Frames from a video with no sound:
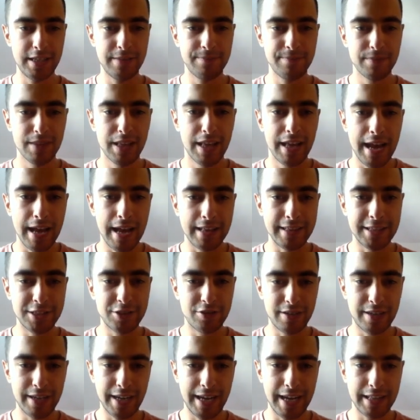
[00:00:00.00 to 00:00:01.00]
and it's going to
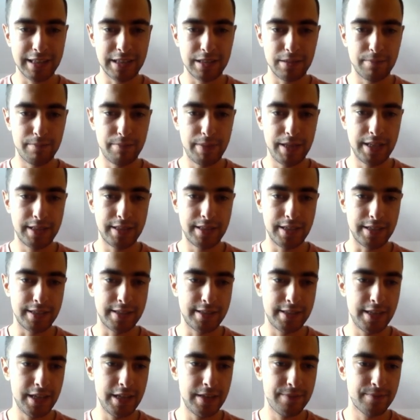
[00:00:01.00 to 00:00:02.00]
get
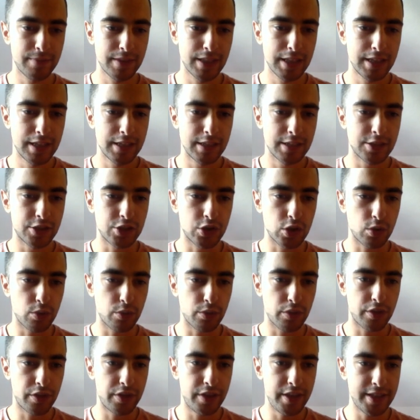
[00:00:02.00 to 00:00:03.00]
btc. So
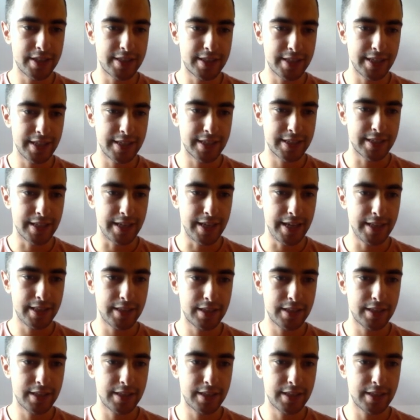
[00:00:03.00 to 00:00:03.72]
this is it.